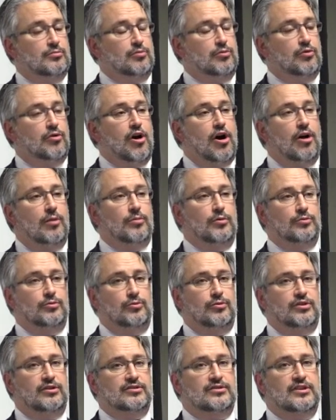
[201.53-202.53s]
problems
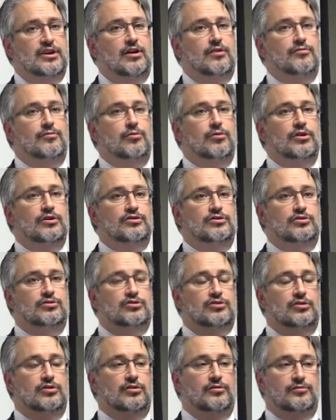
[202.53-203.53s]
with the cell for it to
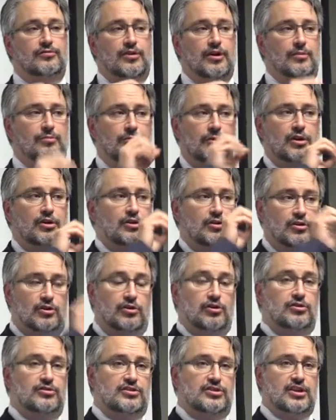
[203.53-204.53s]
turn from
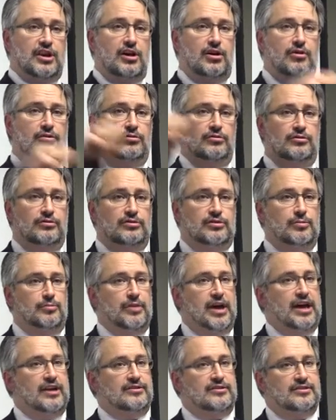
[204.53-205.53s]
good cell to
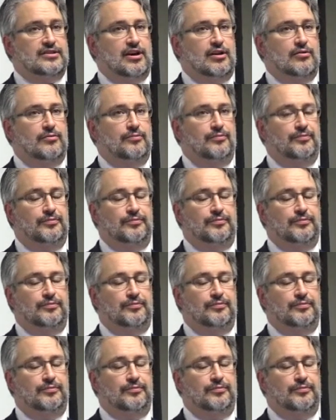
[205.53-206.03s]
bad cell.